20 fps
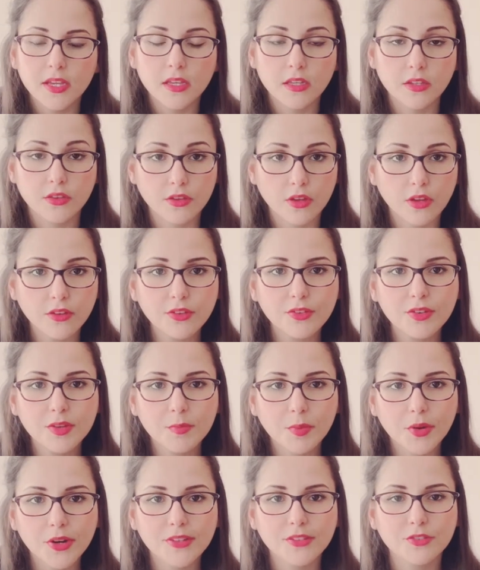It's also
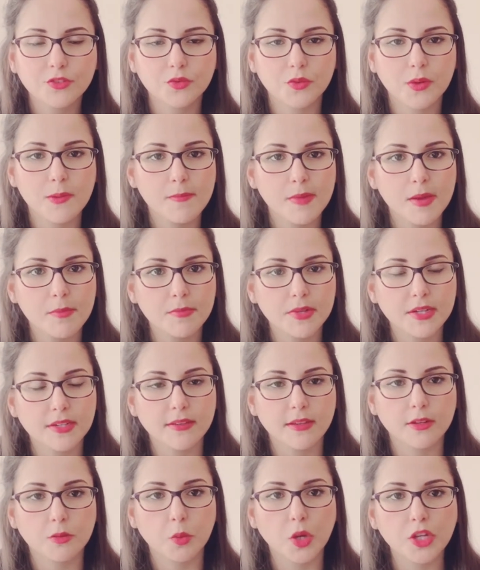important to remember
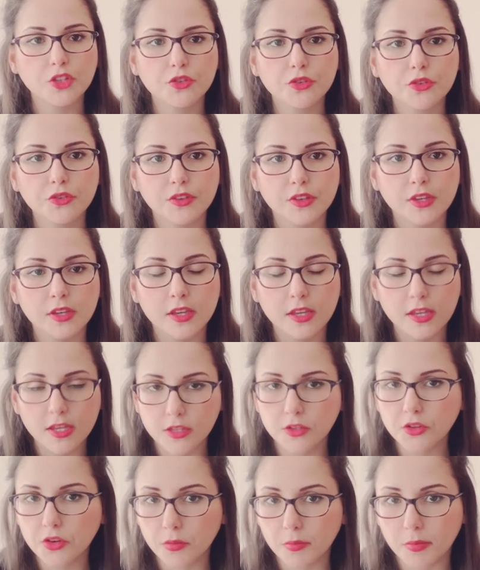that what you see
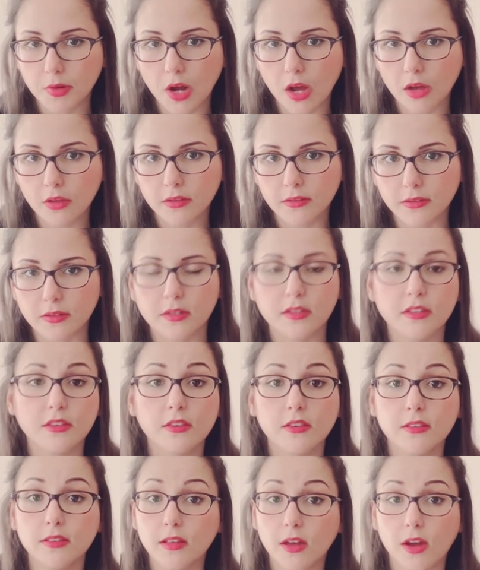in your browser
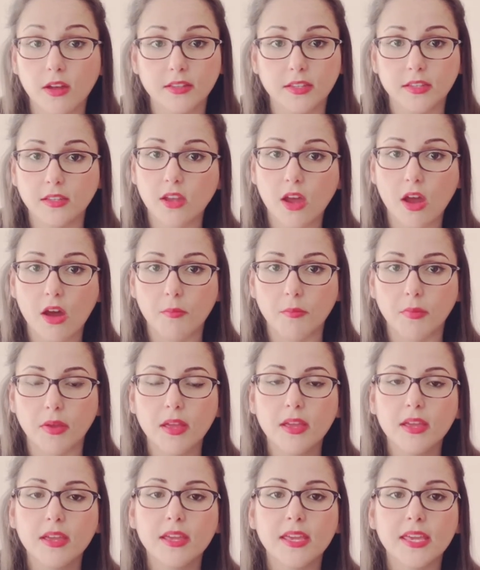is not the DOM,
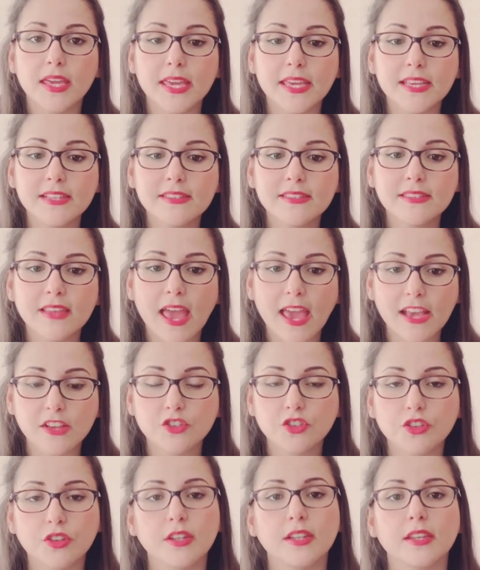it's
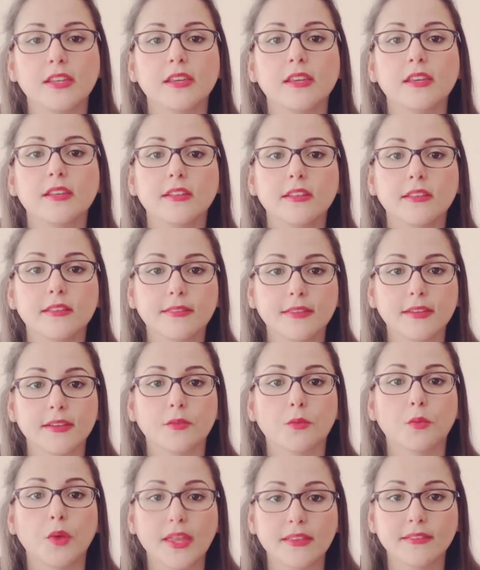actually
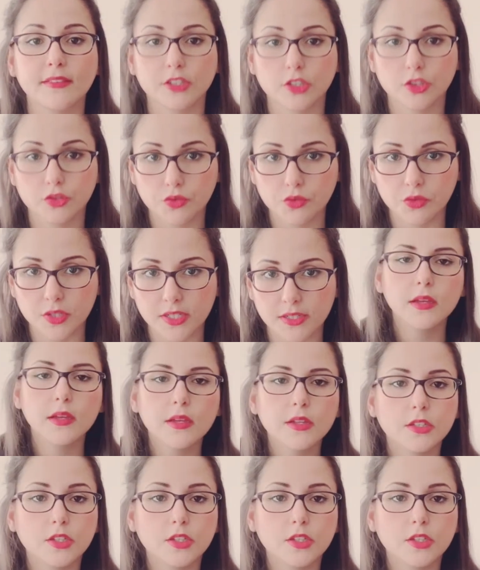the render tree.